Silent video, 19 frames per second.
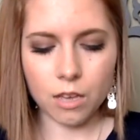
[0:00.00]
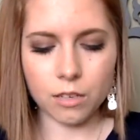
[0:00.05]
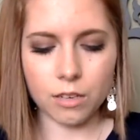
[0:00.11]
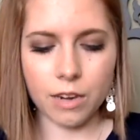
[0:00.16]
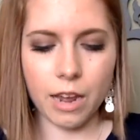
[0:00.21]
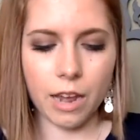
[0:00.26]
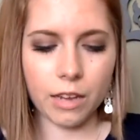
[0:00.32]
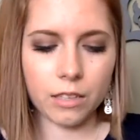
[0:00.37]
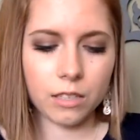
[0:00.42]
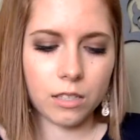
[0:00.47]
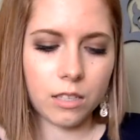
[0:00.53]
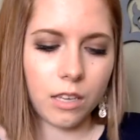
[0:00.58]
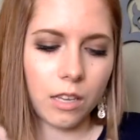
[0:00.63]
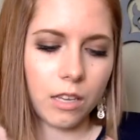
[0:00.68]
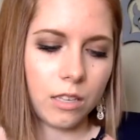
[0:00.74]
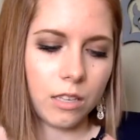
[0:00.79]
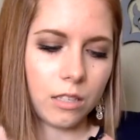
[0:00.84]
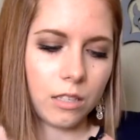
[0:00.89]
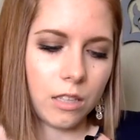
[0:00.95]
Next
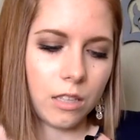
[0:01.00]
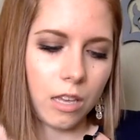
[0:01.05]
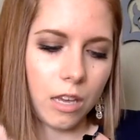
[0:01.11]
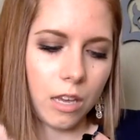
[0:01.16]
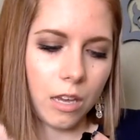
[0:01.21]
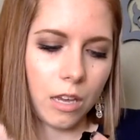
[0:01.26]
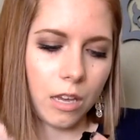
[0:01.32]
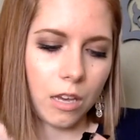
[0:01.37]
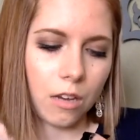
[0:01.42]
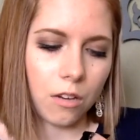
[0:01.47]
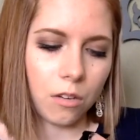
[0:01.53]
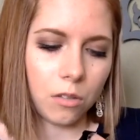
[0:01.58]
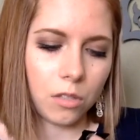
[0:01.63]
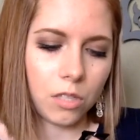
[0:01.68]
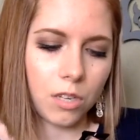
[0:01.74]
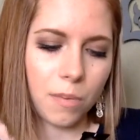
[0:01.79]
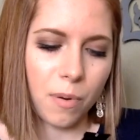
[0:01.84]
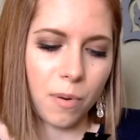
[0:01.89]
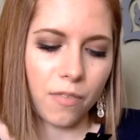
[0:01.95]
is the
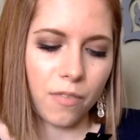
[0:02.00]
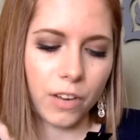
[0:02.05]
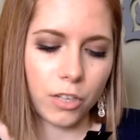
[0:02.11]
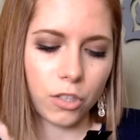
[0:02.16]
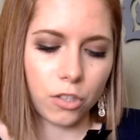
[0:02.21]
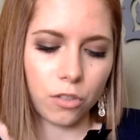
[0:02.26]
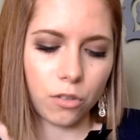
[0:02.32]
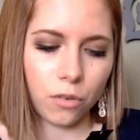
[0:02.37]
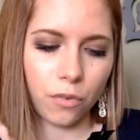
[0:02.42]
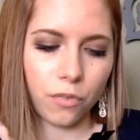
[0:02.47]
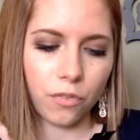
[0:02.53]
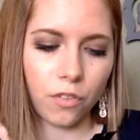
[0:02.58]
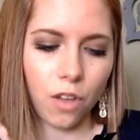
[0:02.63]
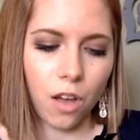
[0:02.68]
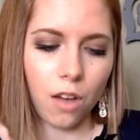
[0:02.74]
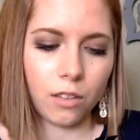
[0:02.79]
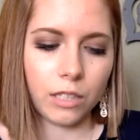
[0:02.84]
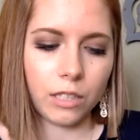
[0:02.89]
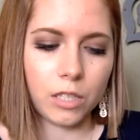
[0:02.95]
Ulta Professional
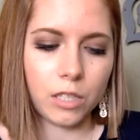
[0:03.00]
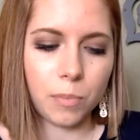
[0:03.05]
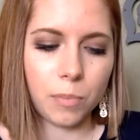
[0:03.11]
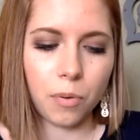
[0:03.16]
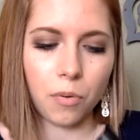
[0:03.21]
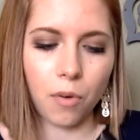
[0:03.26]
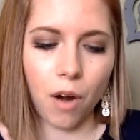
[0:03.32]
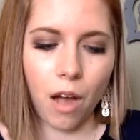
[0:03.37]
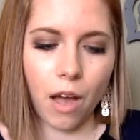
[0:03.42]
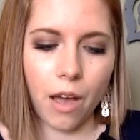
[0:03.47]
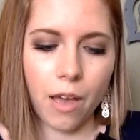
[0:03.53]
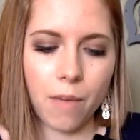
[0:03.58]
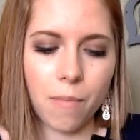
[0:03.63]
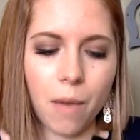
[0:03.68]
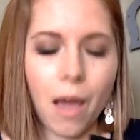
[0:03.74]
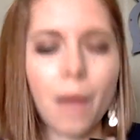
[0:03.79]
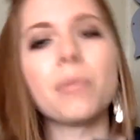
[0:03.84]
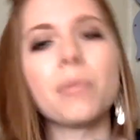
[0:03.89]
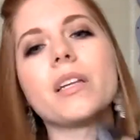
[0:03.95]
Flawless Prime.
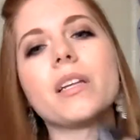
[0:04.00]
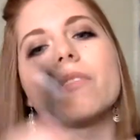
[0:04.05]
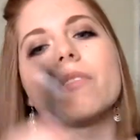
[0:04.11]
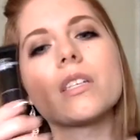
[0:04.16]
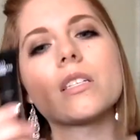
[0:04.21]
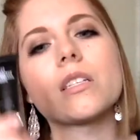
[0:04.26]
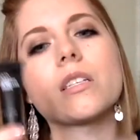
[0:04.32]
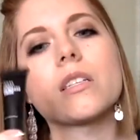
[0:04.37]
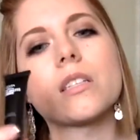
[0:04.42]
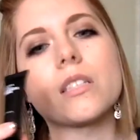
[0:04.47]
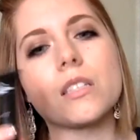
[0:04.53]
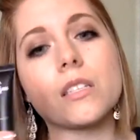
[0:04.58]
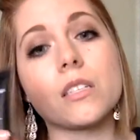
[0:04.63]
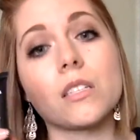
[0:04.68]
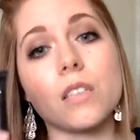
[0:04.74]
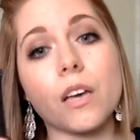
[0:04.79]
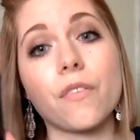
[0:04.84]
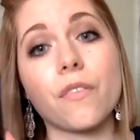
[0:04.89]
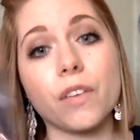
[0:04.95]
I believe this is
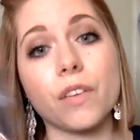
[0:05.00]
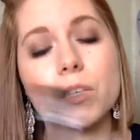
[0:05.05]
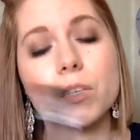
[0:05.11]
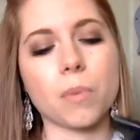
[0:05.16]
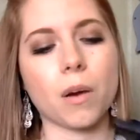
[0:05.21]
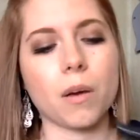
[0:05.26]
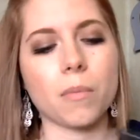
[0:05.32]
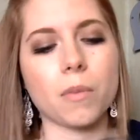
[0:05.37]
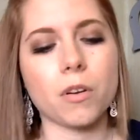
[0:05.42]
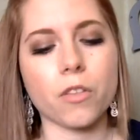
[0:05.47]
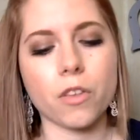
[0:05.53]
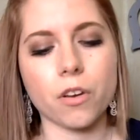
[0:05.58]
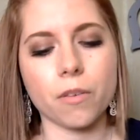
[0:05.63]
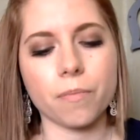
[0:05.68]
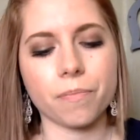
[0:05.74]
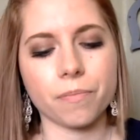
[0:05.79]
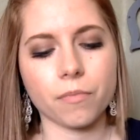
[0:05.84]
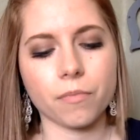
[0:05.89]
a face primer though.